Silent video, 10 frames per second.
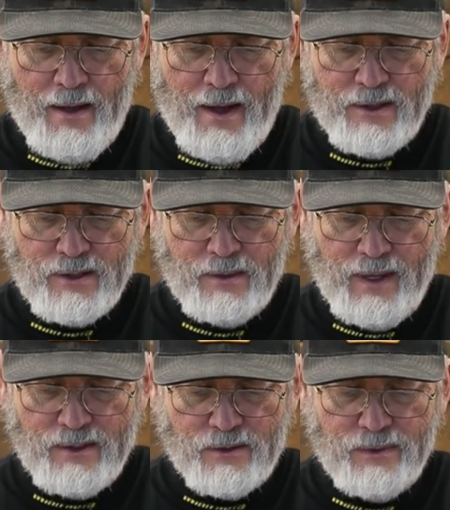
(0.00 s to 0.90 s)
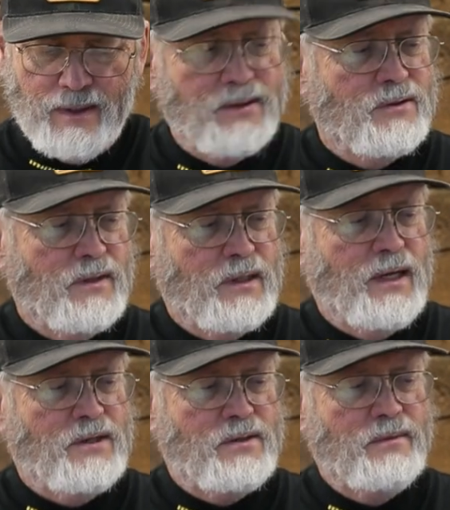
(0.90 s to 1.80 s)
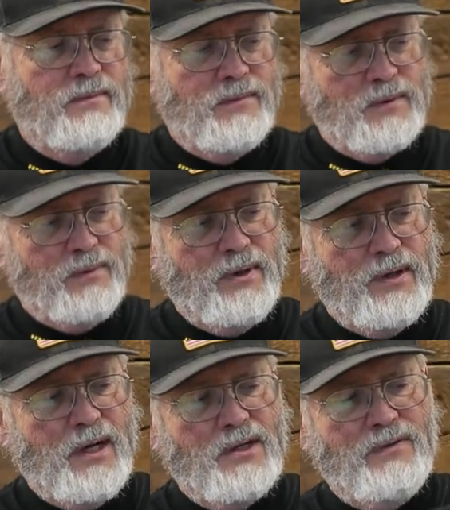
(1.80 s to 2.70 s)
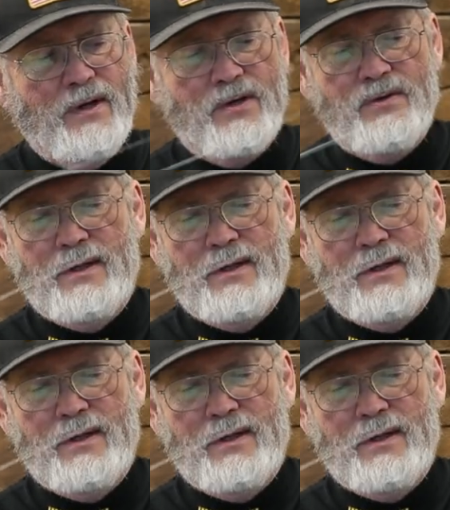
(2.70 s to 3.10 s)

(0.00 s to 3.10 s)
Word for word: actually makes a rig that's going to catch some pretty nice fish